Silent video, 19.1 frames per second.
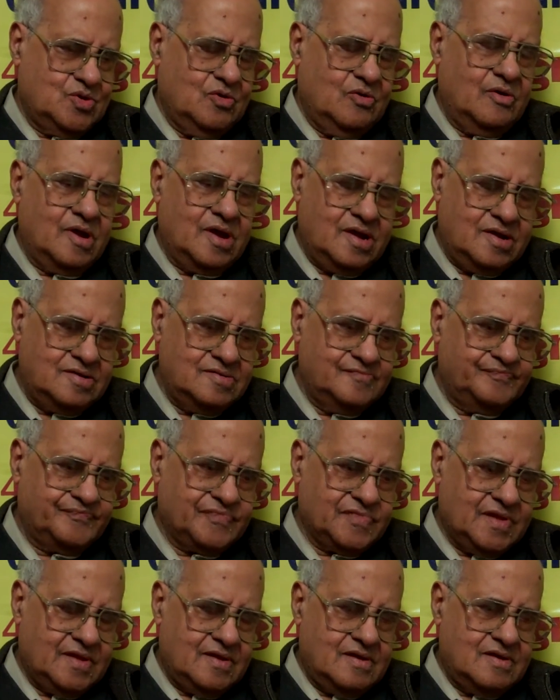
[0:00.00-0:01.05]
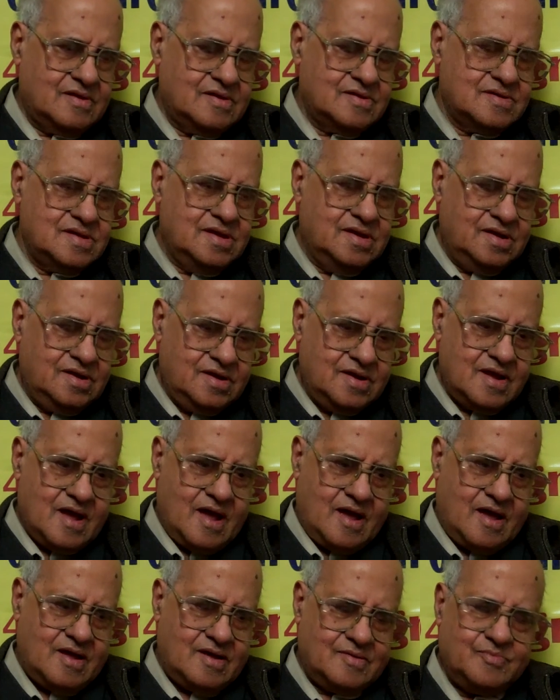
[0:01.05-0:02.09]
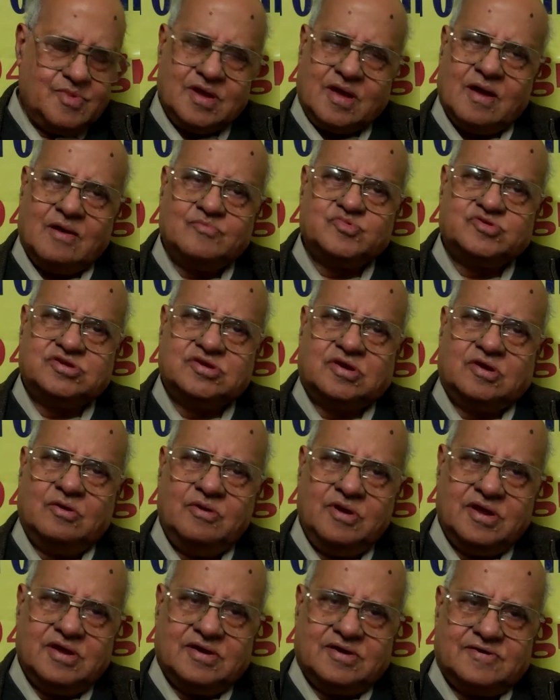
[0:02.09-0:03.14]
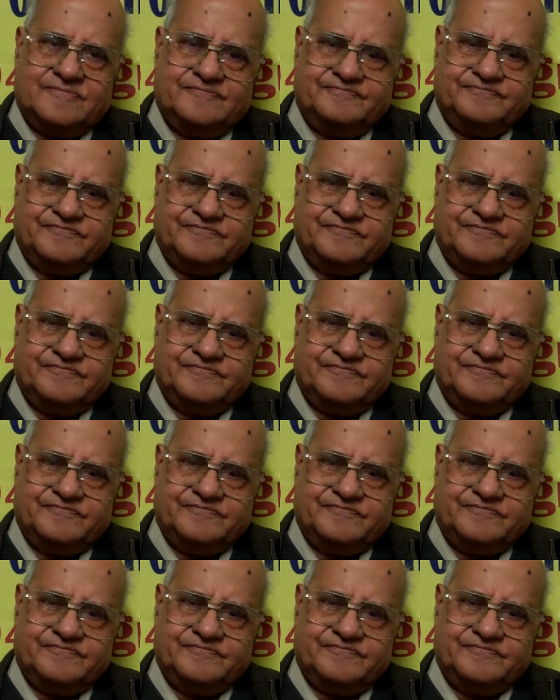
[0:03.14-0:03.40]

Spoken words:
When India becomes secular